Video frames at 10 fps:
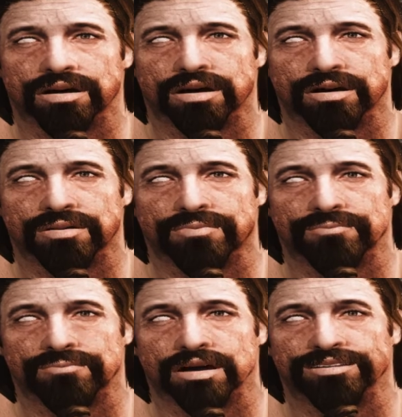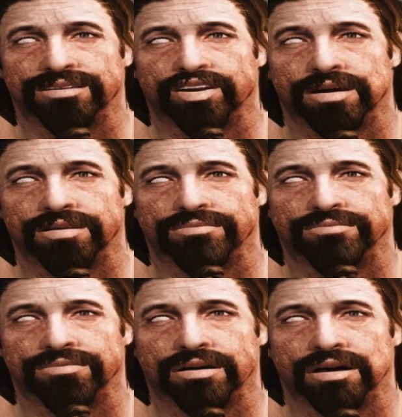Hi, passenger.
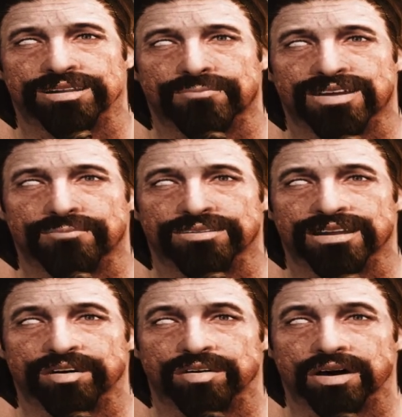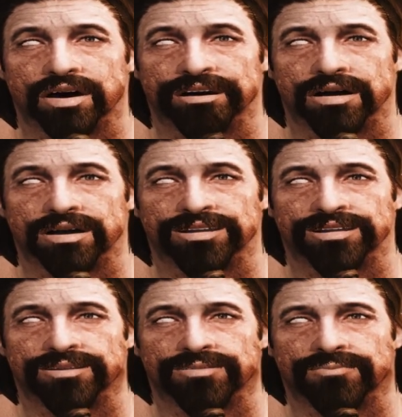I'm Captain One
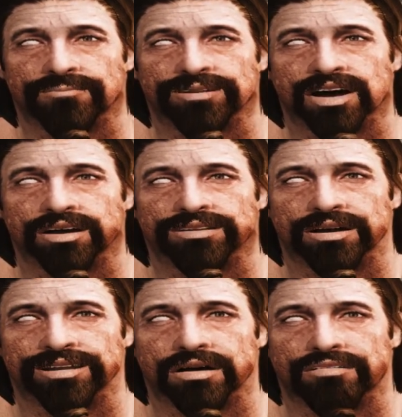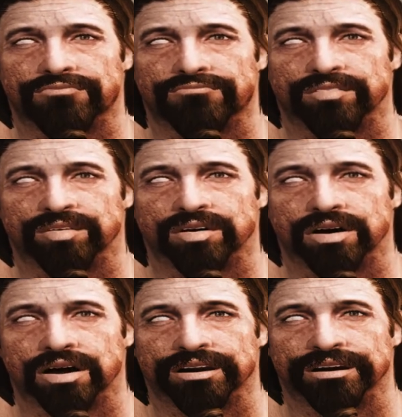Eye, because I have
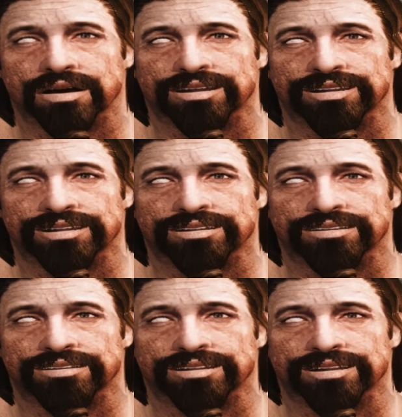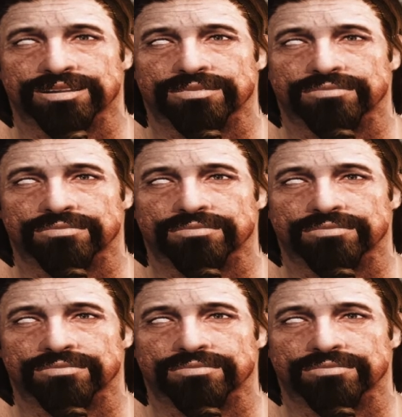one eye. See?